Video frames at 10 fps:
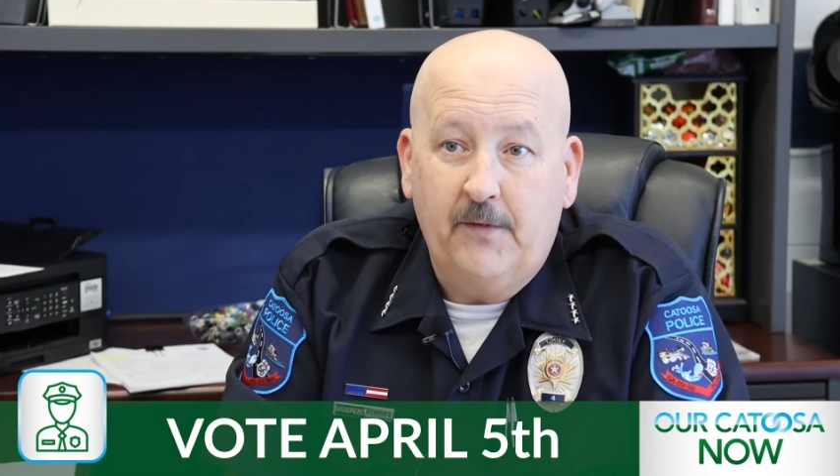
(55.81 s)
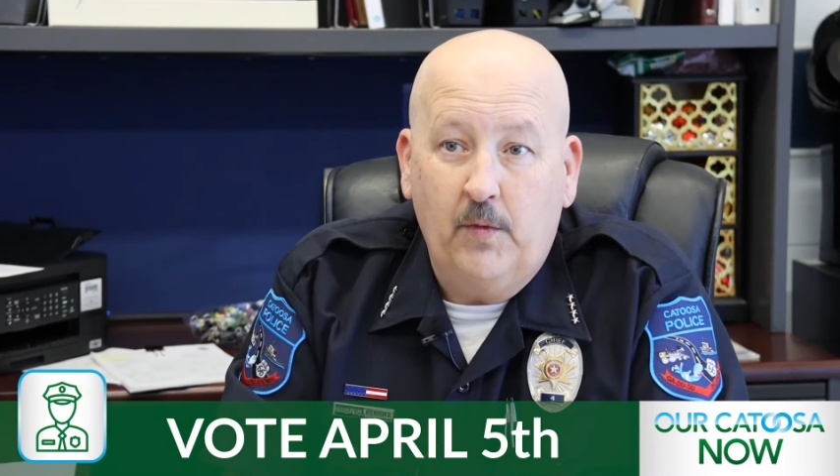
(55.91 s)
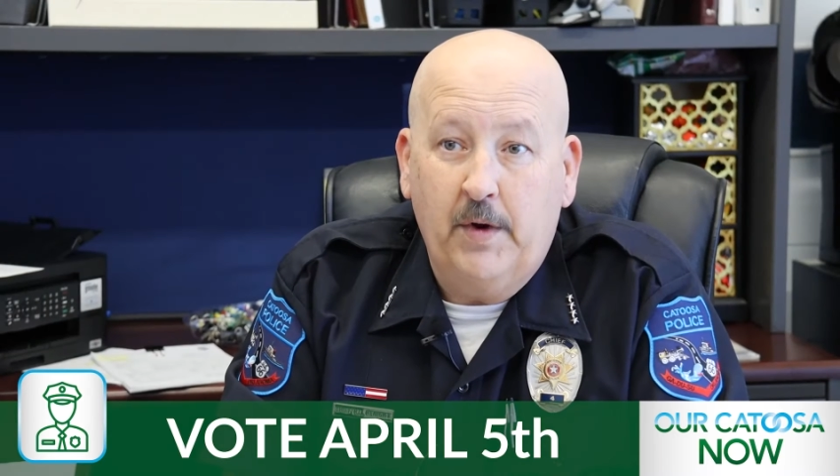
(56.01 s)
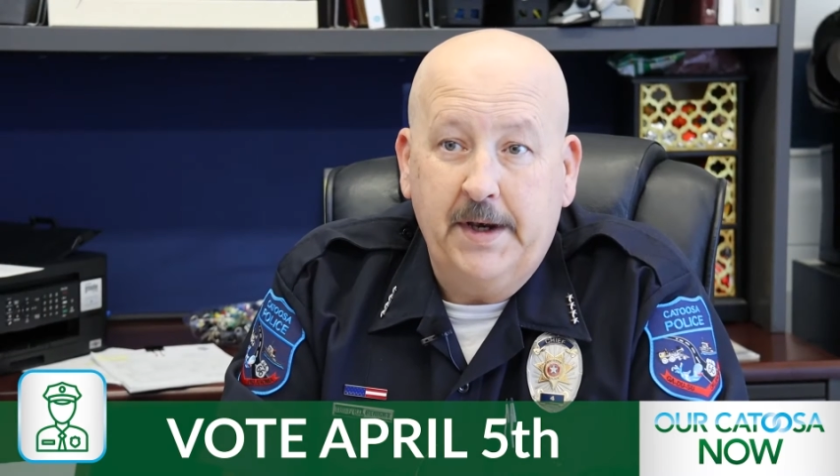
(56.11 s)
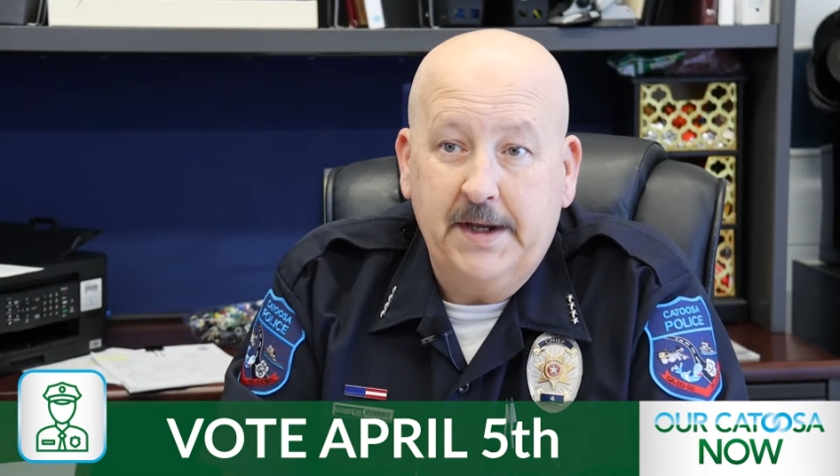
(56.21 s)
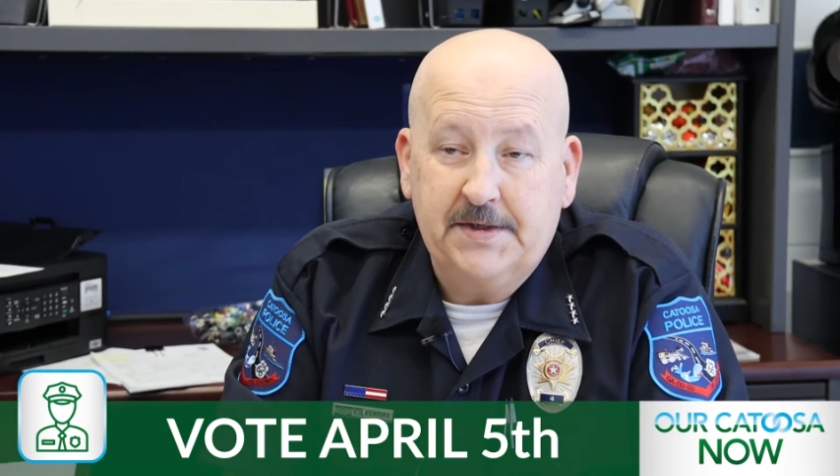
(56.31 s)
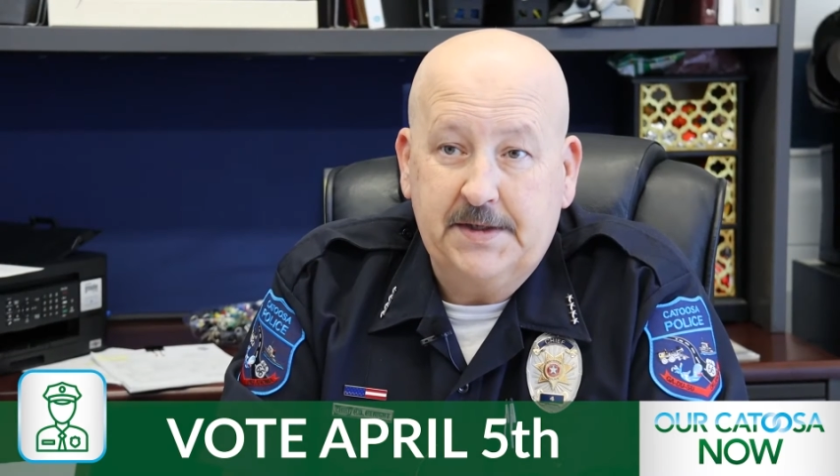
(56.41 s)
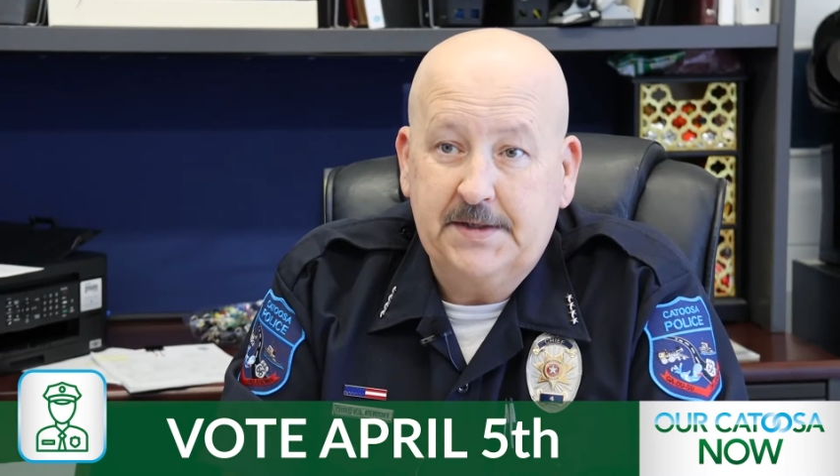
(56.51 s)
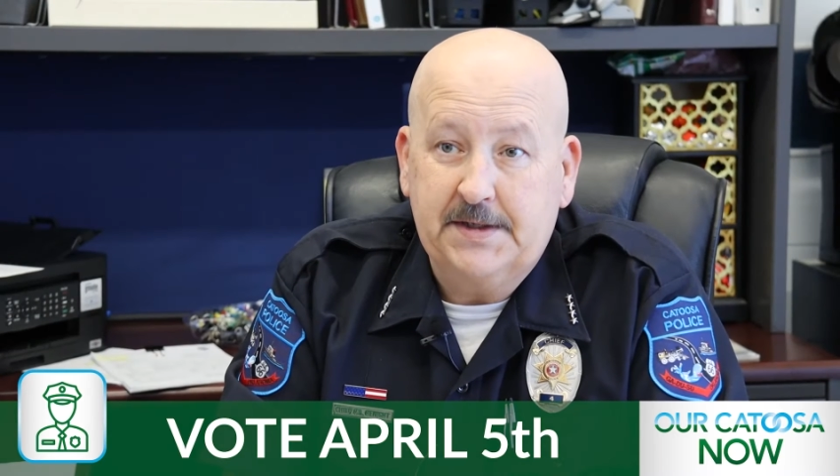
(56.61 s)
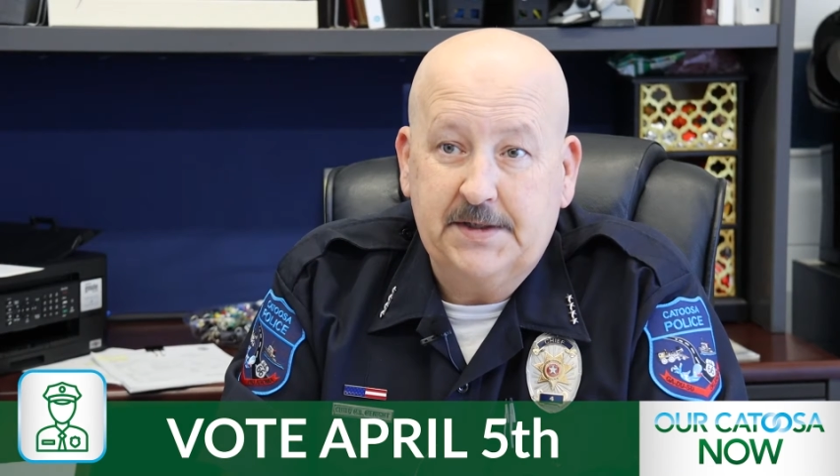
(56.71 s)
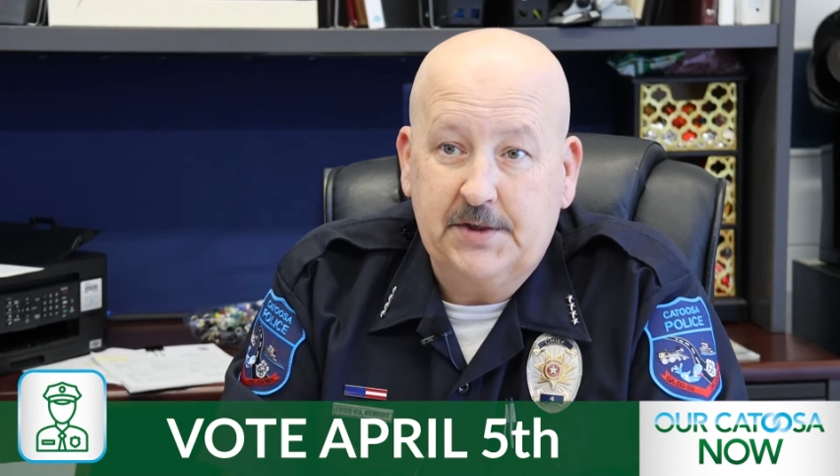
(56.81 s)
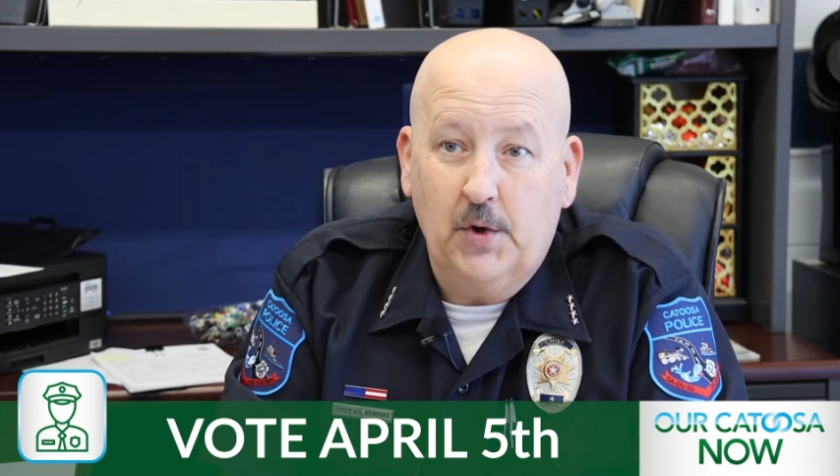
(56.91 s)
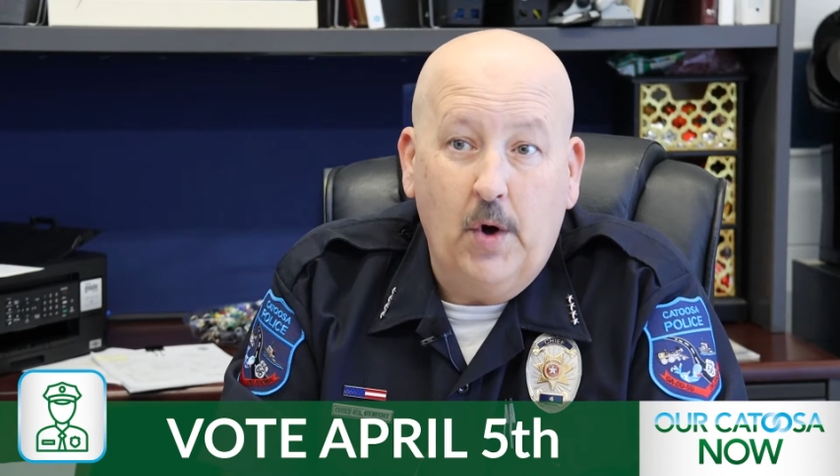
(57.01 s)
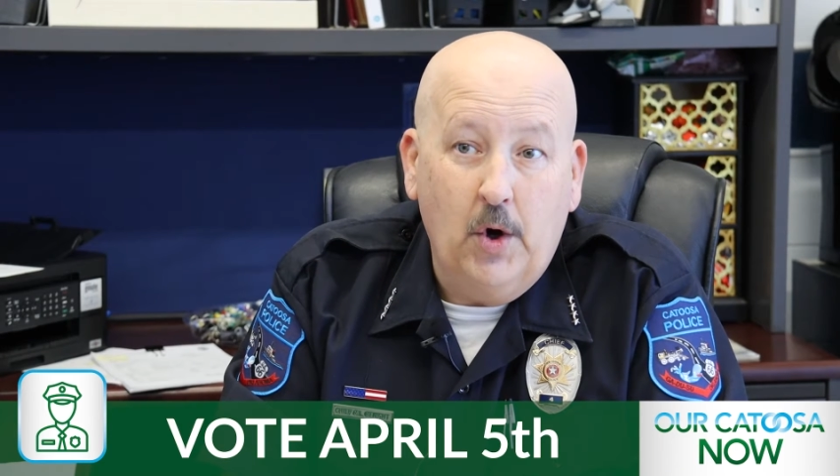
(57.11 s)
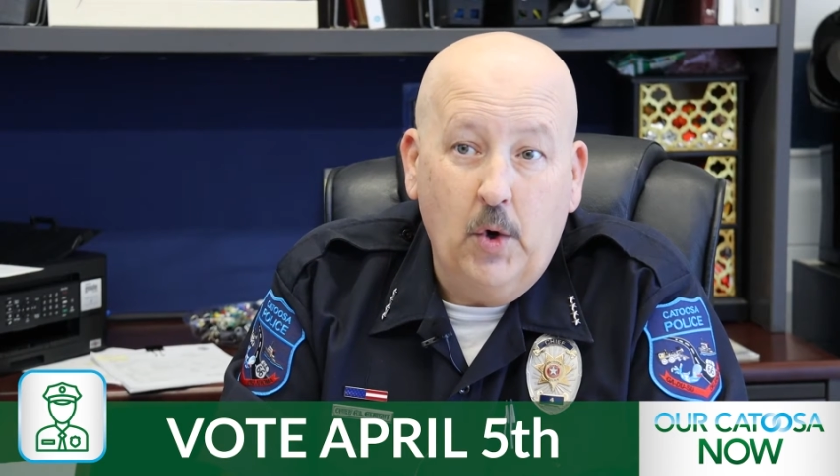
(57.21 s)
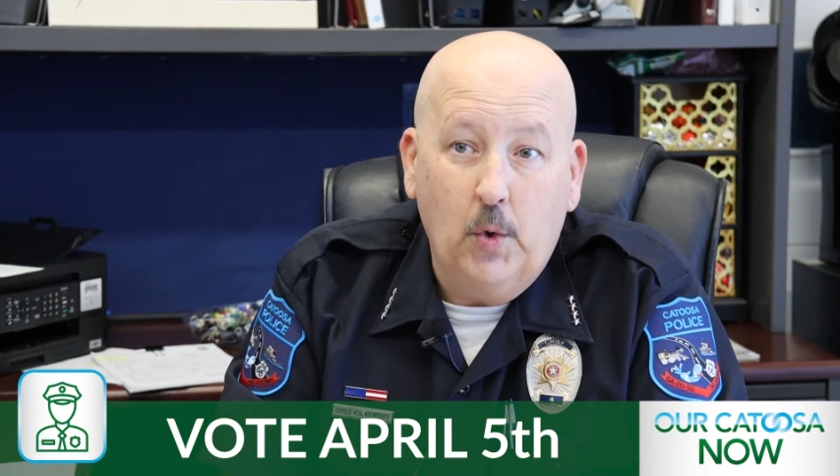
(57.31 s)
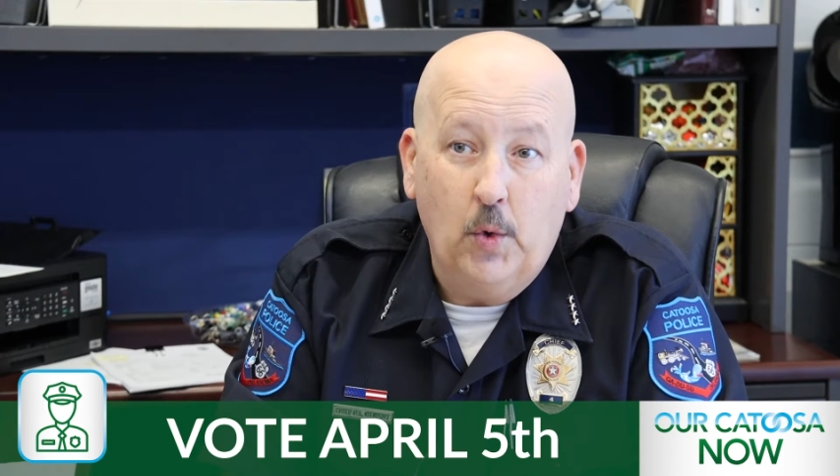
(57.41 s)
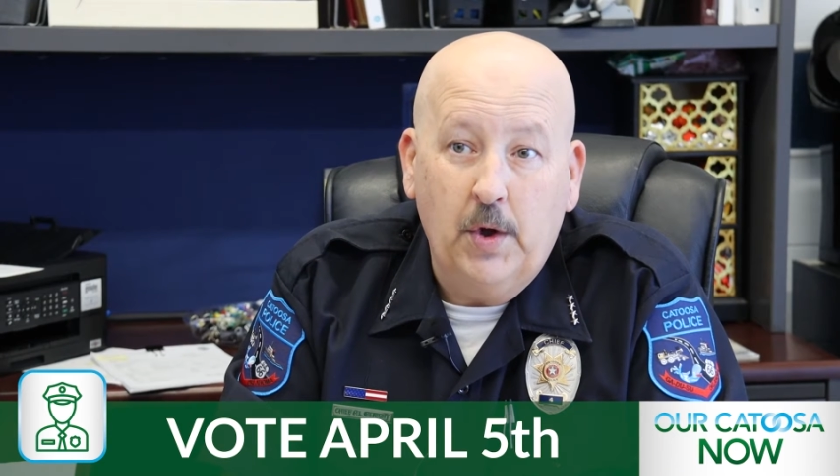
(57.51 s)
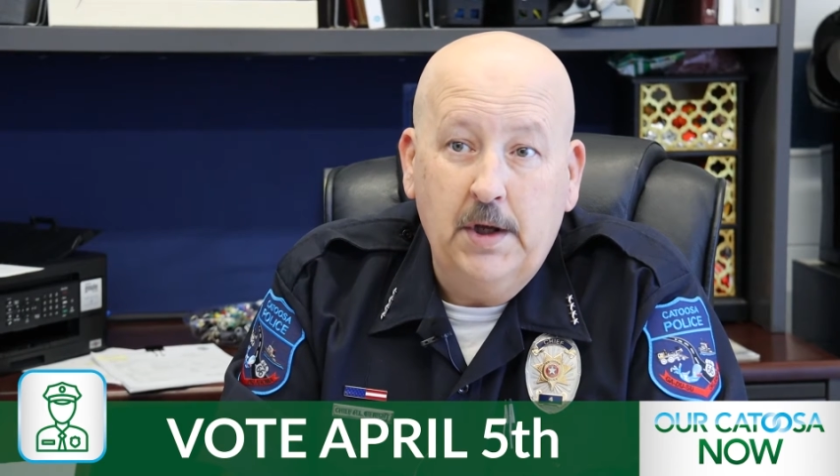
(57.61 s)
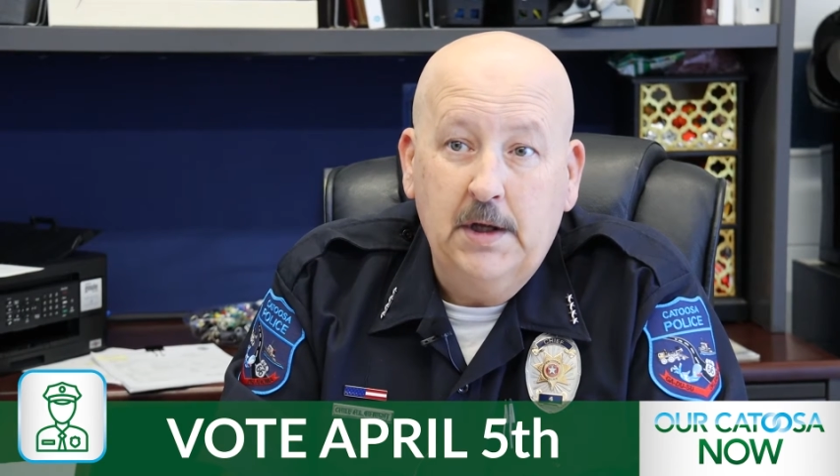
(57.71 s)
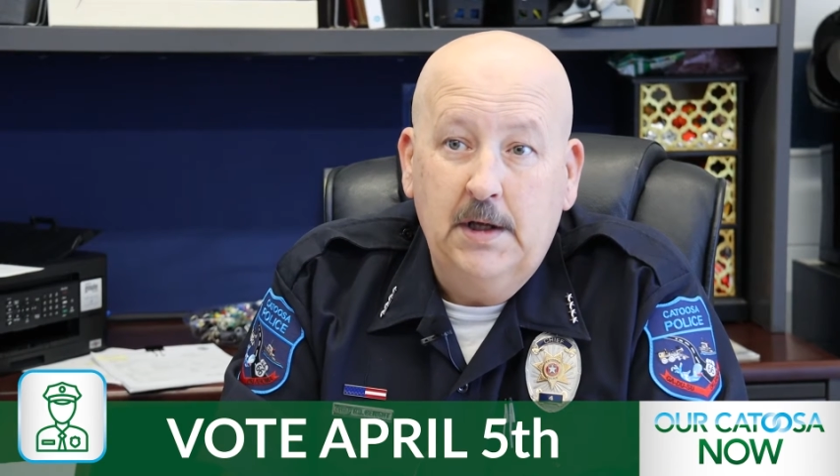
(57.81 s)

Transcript: for one instance, is so old